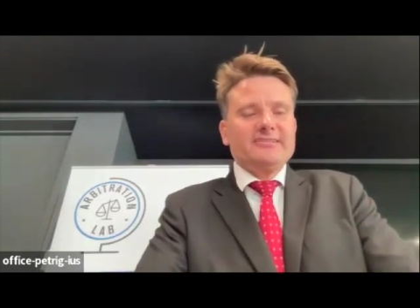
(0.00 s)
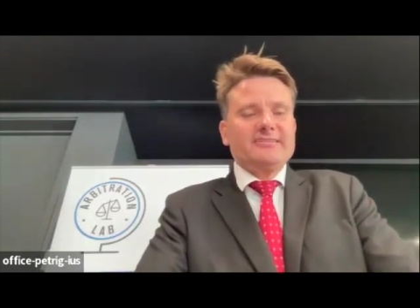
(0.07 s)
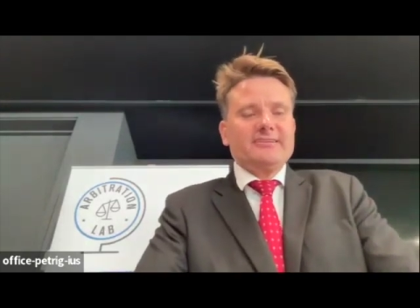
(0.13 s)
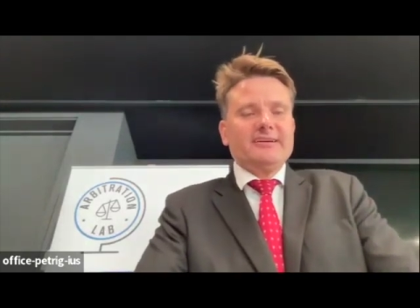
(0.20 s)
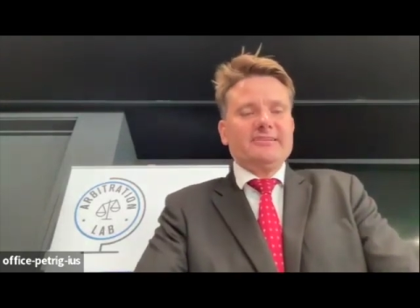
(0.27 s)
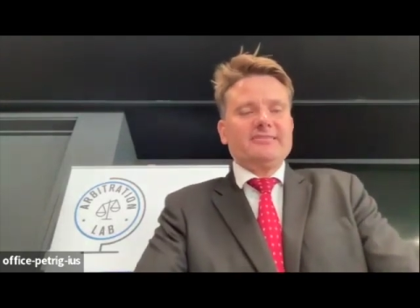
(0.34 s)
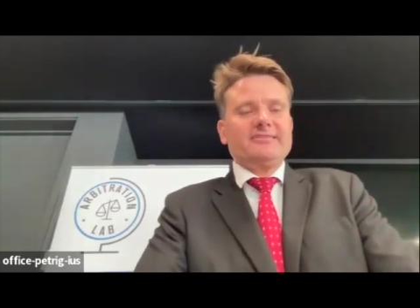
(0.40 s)

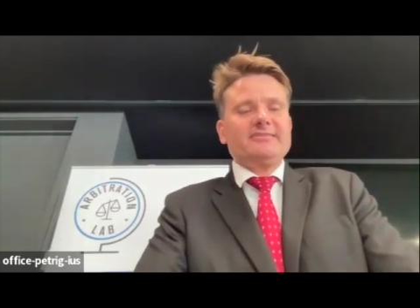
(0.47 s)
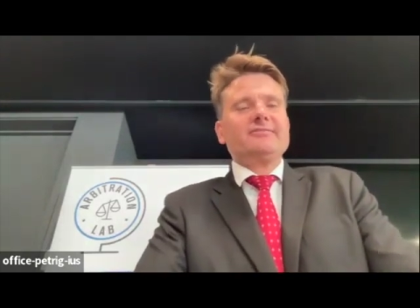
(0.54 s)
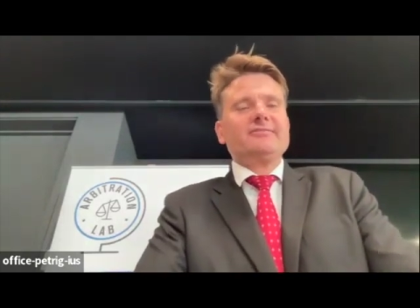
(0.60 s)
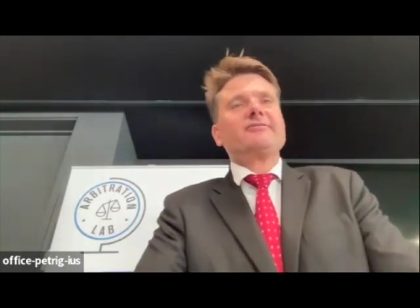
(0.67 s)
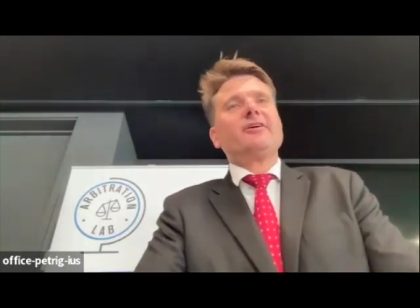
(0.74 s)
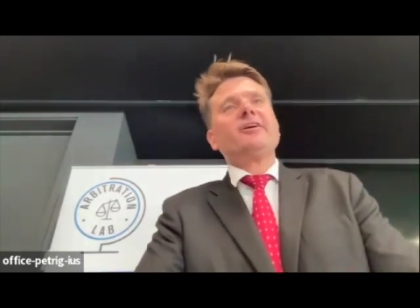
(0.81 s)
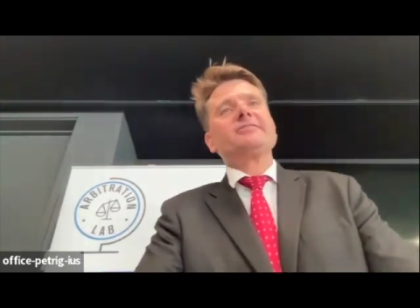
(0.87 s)
as it
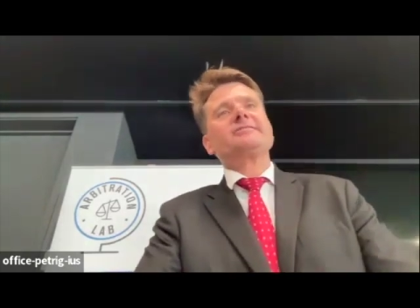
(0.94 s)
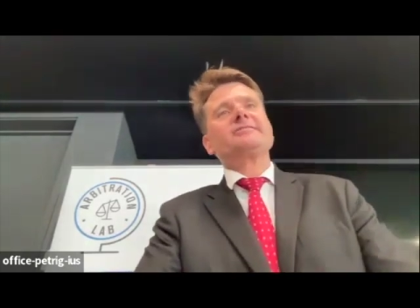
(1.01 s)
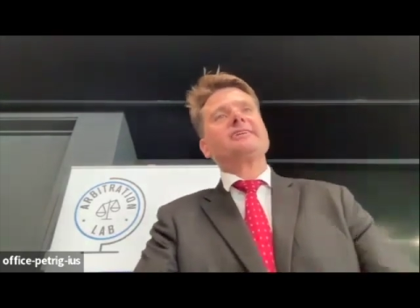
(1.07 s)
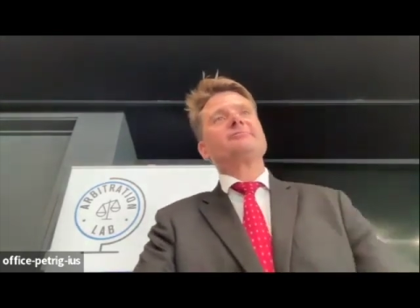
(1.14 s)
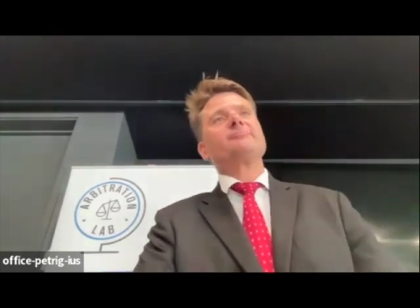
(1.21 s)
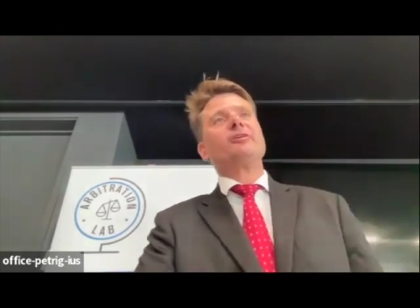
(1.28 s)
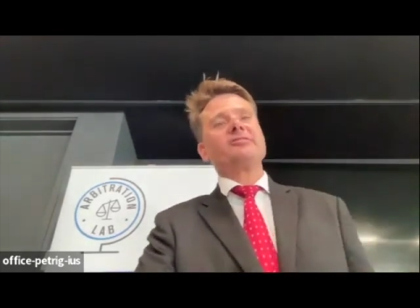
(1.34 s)
thought
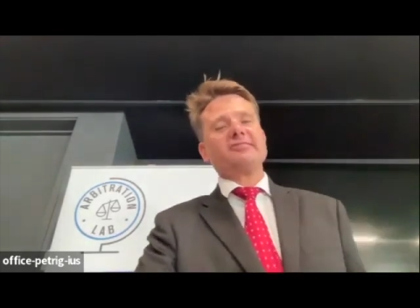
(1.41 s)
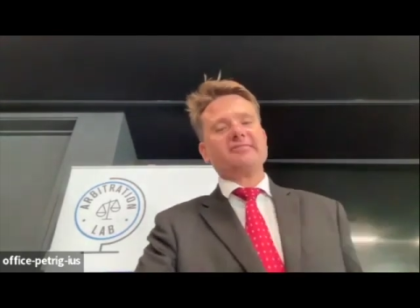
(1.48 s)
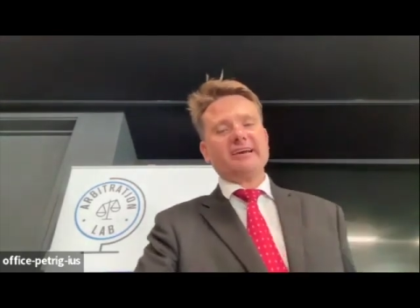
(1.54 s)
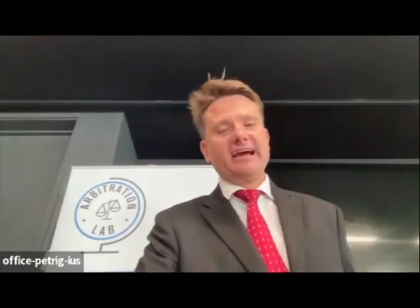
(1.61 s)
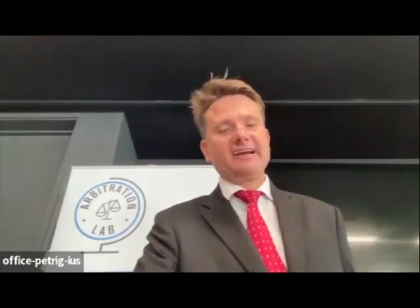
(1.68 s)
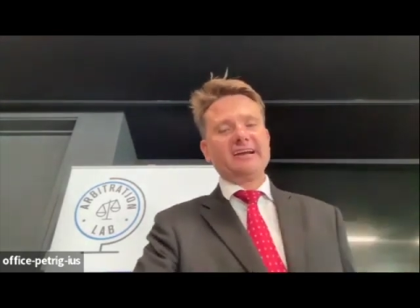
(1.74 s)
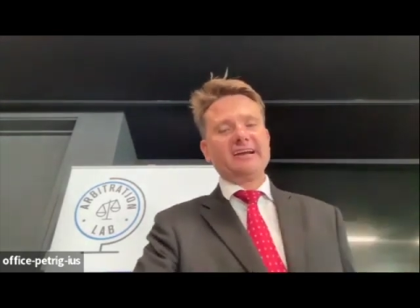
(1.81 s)
that was
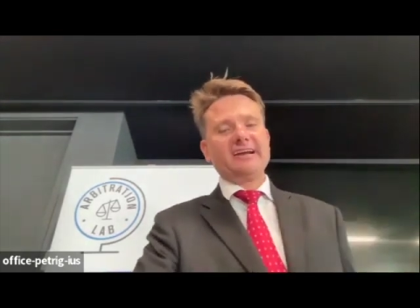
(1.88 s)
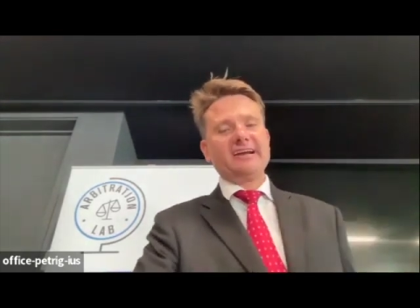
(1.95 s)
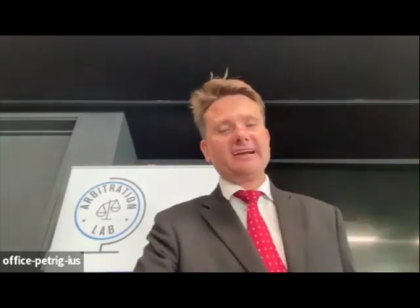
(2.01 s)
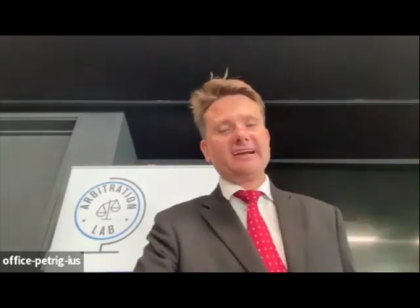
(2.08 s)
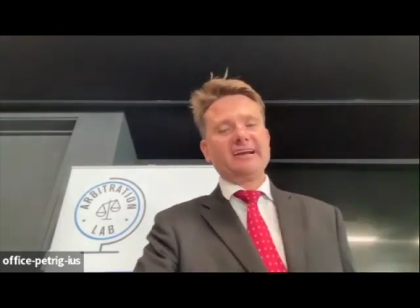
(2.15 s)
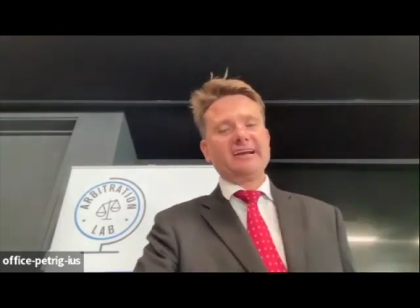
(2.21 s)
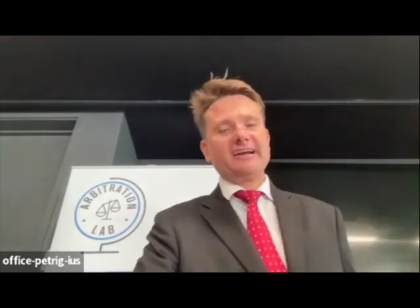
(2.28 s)

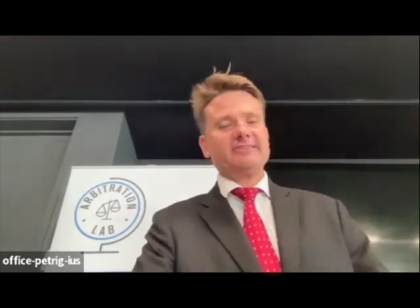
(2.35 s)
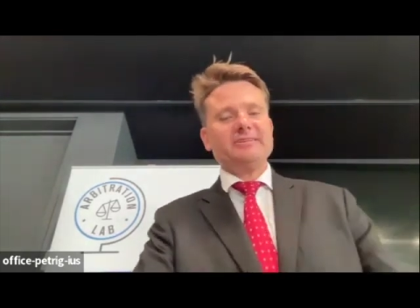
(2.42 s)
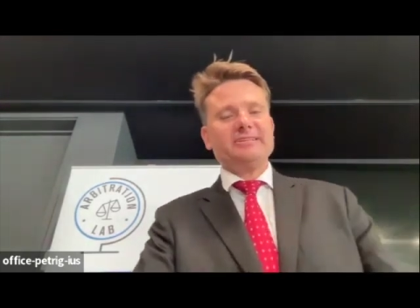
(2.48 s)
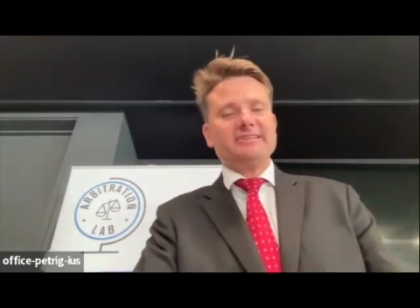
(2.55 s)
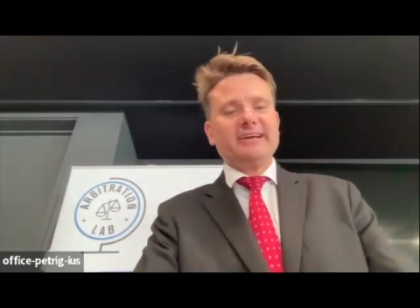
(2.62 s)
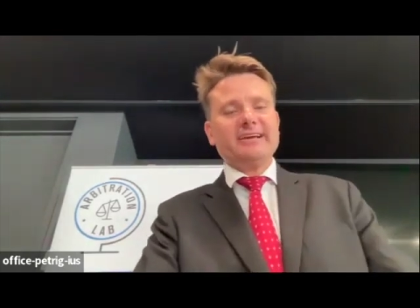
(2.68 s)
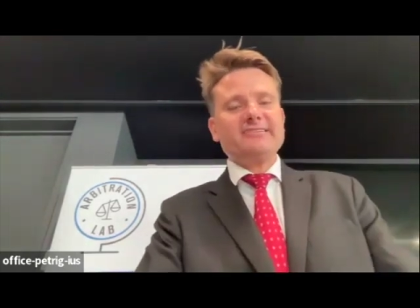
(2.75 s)
actually
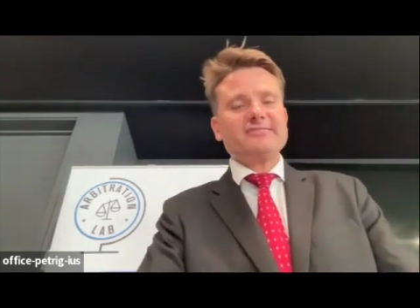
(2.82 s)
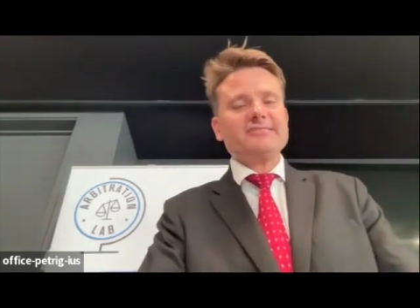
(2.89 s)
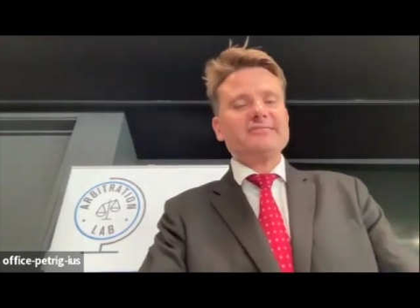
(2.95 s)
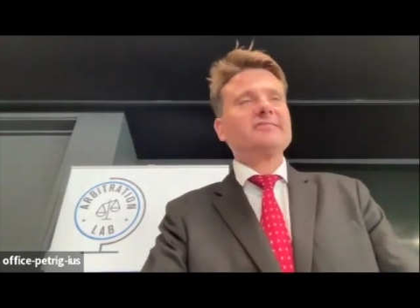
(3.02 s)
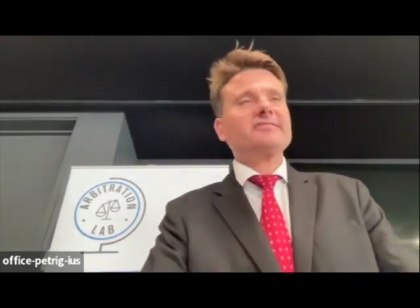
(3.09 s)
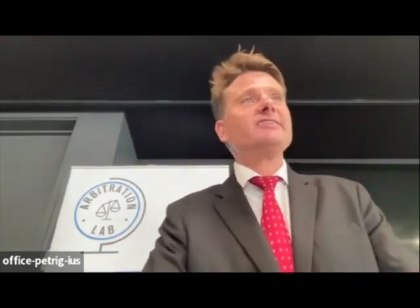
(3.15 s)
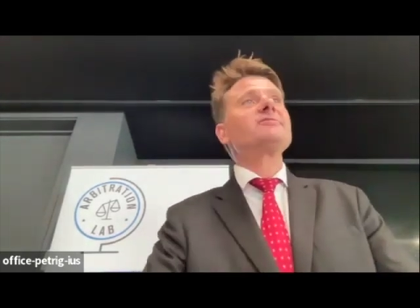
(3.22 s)
a
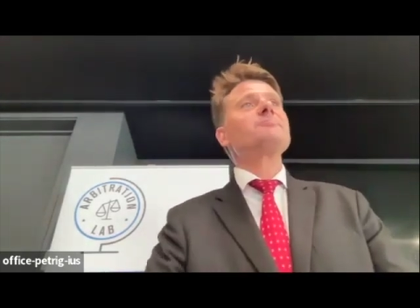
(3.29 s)
delimitation